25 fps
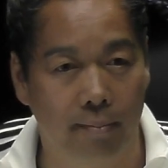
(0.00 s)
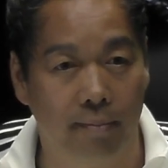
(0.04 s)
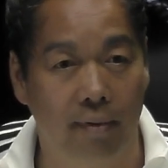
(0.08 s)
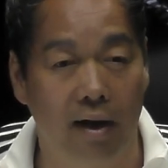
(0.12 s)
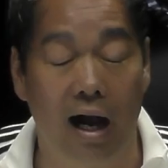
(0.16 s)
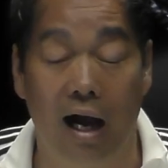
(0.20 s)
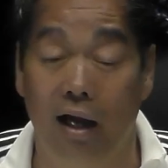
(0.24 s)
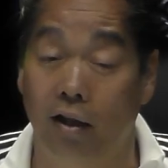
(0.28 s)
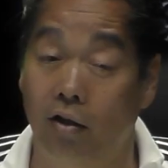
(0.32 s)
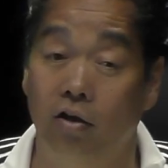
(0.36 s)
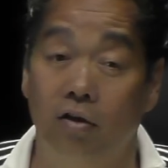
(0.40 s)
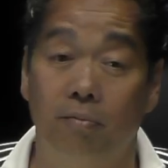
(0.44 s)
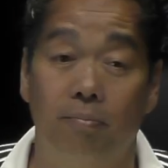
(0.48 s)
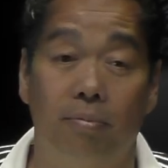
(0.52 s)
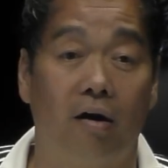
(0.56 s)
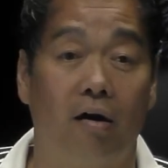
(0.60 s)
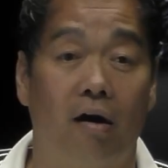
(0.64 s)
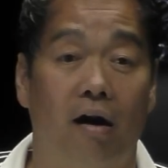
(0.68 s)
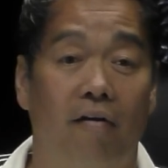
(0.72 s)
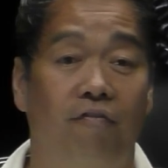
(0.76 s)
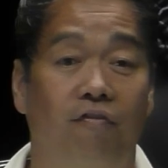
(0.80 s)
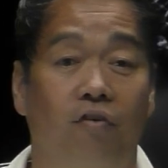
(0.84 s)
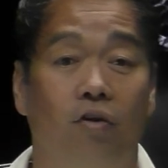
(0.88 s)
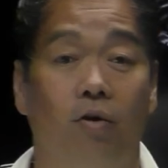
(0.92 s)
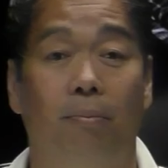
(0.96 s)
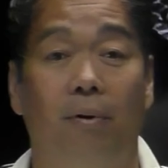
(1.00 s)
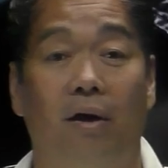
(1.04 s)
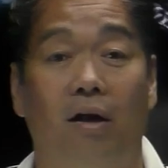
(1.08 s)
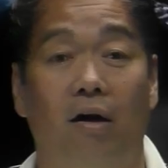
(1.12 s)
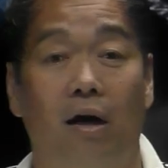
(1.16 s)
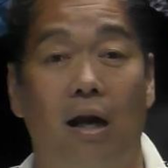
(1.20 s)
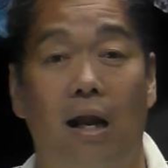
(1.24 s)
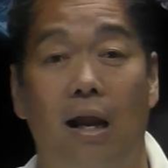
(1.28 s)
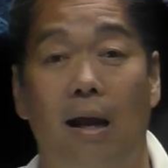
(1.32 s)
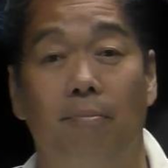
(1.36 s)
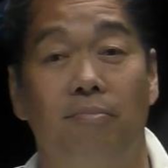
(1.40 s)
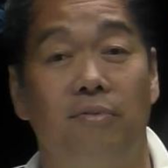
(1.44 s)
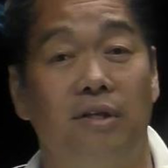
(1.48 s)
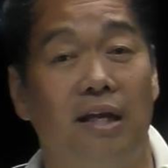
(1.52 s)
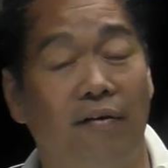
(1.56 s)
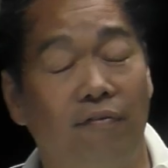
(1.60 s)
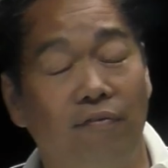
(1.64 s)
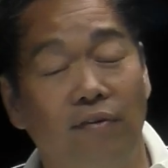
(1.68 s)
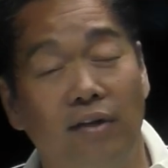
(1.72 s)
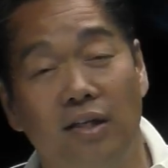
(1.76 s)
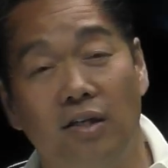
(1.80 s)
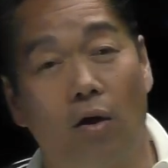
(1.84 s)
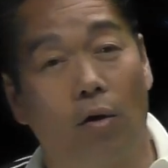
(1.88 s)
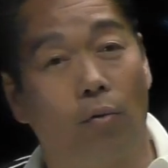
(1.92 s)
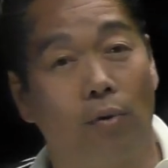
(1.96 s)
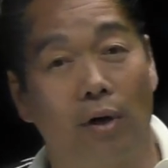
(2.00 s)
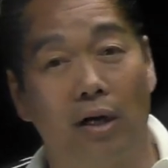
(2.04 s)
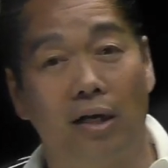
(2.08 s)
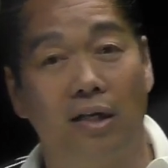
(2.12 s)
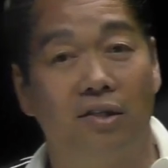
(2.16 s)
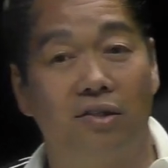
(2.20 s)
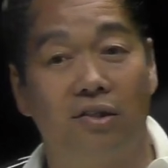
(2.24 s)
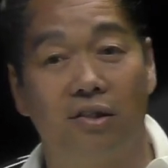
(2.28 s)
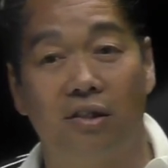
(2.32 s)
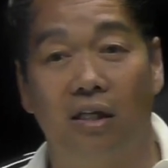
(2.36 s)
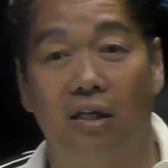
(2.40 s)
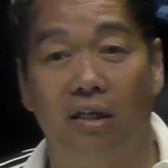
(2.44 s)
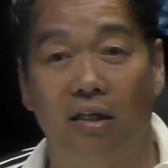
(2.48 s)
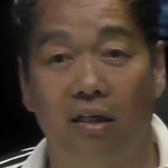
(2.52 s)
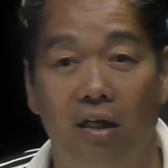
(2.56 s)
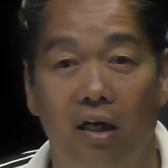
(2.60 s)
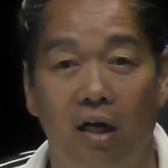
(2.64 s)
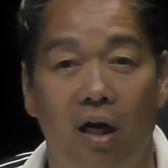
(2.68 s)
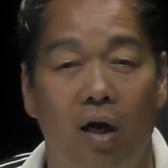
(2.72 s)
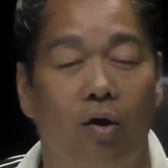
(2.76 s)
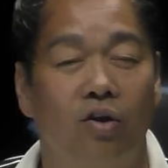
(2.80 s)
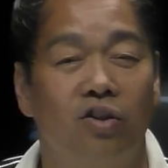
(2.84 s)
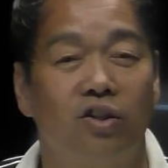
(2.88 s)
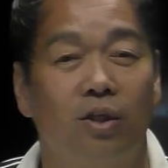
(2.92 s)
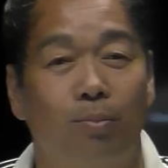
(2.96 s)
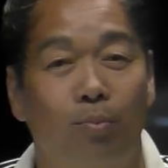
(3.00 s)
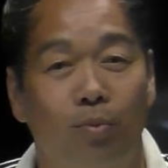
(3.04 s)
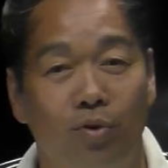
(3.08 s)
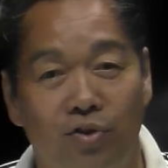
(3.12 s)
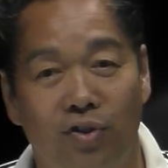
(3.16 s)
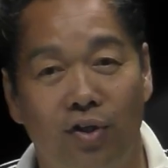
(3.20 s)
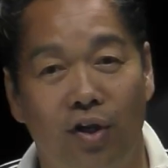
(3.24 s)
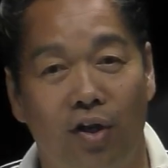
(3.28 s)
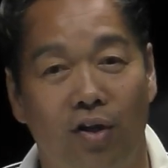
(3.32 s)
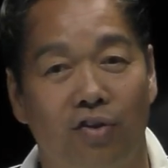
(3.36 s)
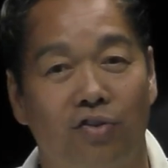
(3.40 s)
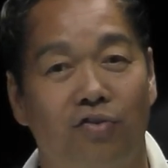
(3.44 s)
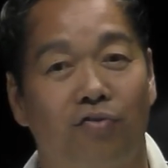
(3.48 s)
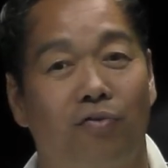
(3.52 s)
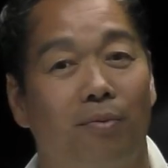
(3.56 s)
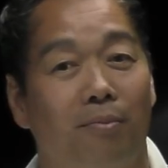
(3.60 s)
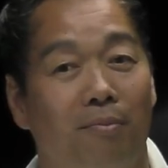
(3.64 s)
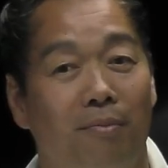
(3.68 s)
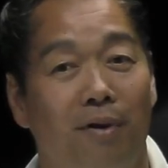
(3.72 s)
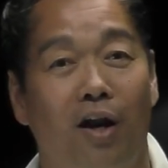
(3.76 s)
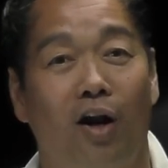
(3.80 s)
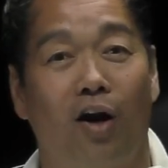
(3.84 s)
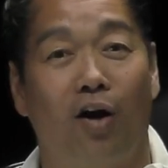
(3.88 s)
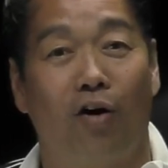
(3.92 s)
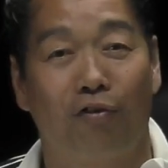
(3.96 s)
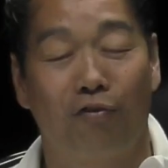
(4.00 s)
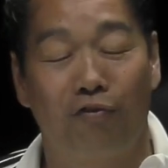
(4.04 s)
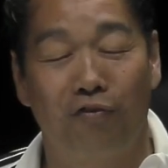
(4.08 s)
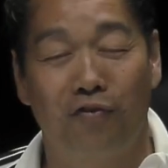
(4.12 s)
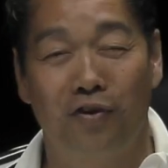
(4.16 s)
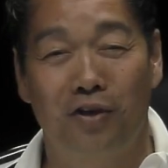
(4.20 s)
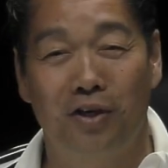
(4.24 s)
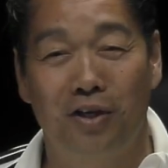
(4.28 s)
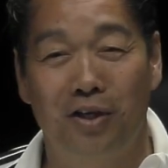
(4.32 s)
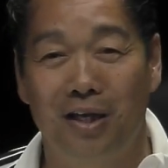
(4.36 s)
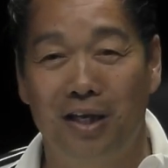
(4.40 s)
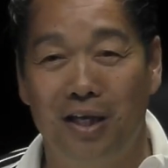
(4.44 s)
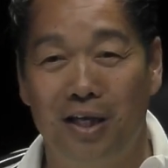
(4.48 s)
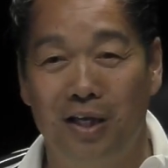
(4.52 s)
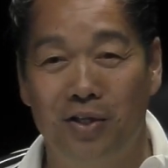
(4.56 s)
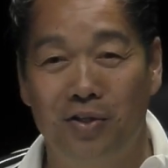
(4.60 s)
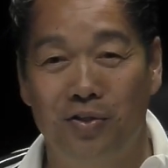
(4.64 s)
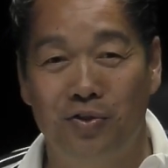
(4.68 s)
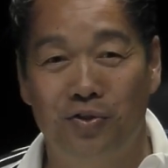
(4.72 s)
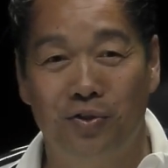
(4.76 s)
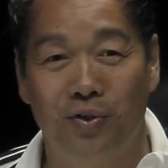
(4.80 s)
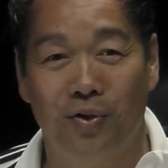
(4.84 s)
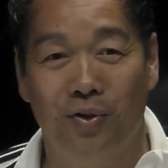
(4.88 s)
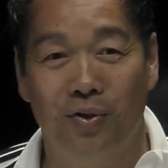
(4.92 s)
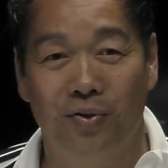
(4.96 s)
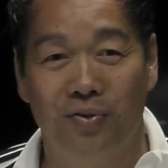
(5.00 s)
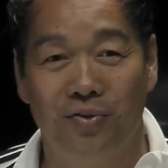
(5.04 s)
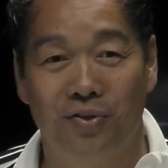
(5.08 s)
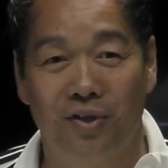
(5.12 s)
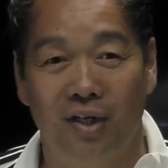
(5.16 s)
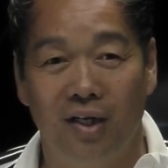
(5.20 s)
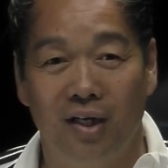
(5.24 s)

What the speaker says: I look better, I feel better, and I'm definitely already seeing some results from AIRfeet insoles.